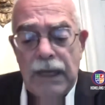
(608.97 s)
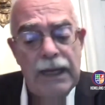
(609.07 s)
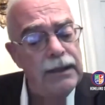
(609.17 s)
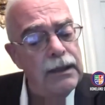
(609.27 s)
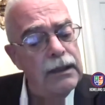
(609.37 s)

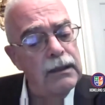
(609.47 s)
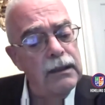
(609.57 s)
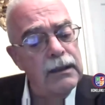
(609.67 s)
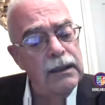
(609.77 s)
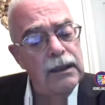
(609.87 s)
and
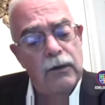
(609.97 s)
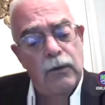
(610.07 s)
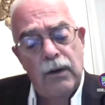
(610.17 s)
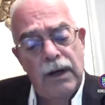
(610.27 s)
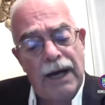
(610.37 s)
you
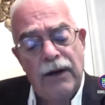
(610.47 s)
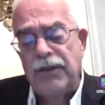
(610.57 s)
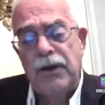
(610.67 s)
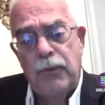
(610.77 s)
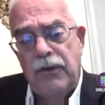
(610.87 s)
know i
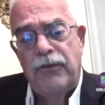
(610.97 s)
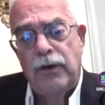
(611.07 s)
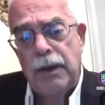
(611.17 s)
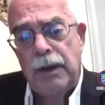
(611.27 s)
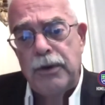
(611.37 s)
don't think we
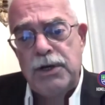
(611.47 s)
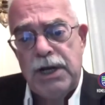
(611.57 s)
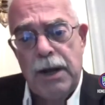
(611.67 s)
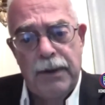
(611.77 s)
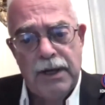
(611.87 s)
fully
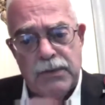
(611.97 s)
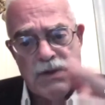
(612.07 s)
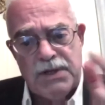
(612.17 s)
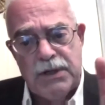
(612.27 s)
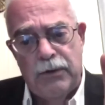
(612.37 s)
appreciate because
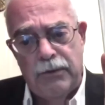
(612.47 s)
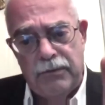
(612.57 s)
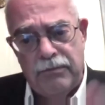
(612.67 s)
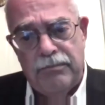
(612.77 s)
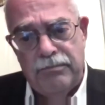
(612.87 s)
we're
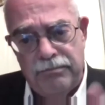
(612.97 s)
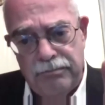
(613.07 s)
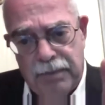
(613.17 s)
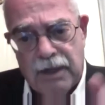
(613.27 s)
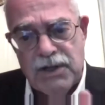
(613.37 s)
still
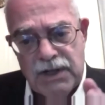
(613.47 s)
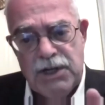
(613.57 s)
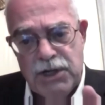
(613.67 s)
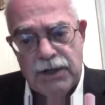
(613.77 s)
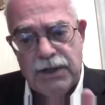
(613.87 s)

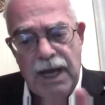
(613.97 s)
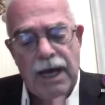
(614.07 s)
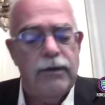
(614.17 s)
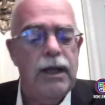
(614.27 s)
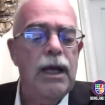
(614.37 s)
partially shut down